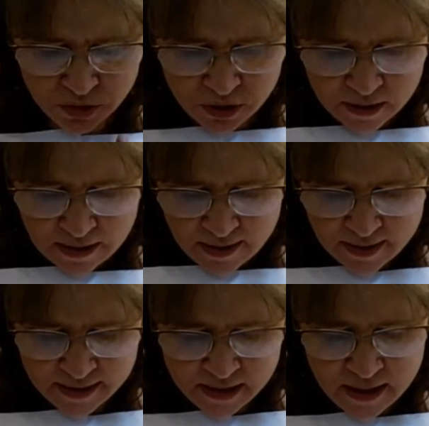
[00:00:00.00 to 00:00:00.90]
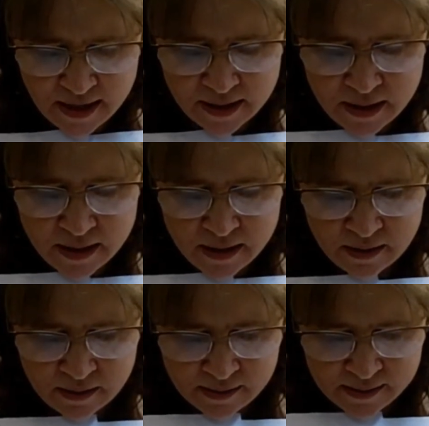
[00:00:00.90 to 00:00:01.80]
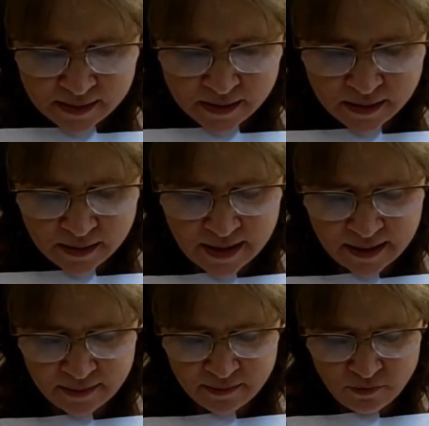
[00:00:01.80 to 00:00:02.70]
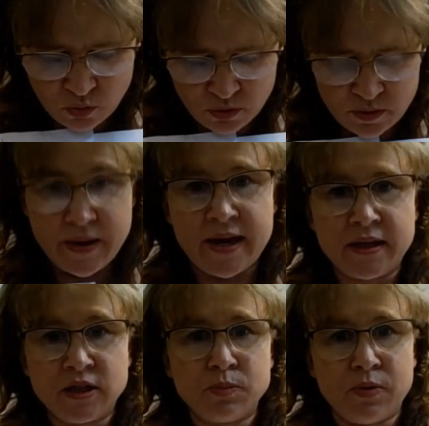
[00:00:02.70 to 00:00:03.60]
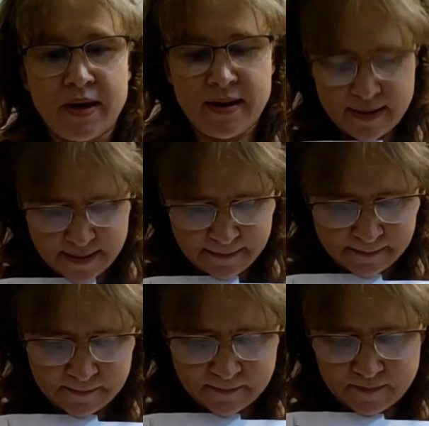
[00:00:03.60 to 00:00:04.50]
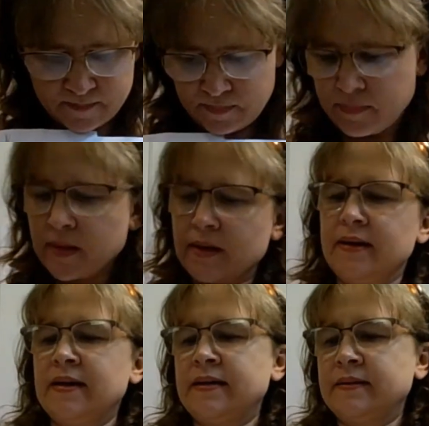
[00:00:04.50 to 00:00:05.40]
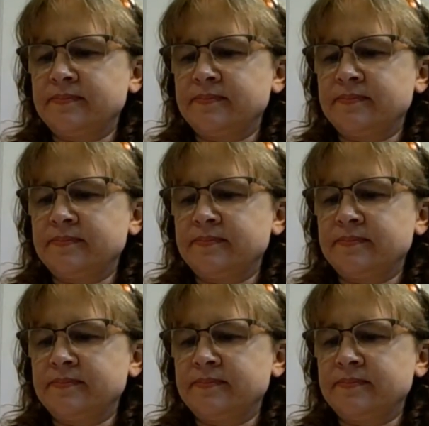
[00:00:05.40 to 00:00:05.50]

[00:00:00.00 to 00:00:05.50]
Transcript: out, and this line here is the line for the page break. And